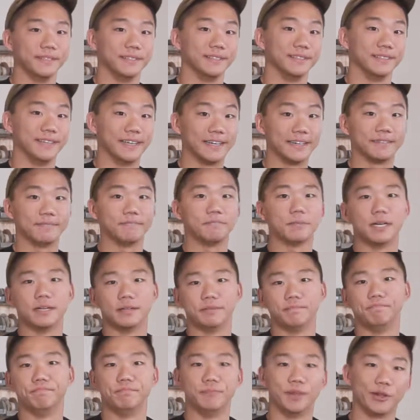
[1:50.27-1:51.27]
Yet
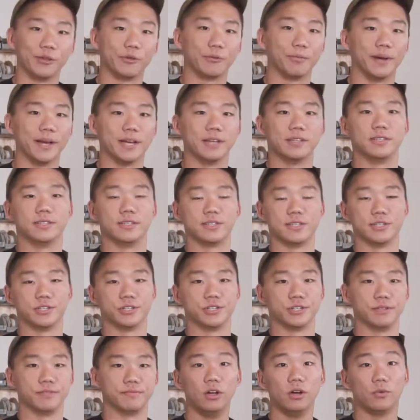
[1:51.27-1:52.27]
another bad
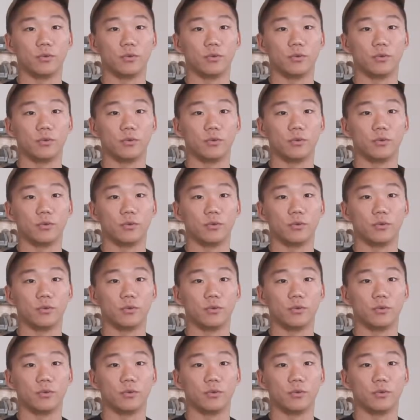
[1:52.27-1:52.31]
decision.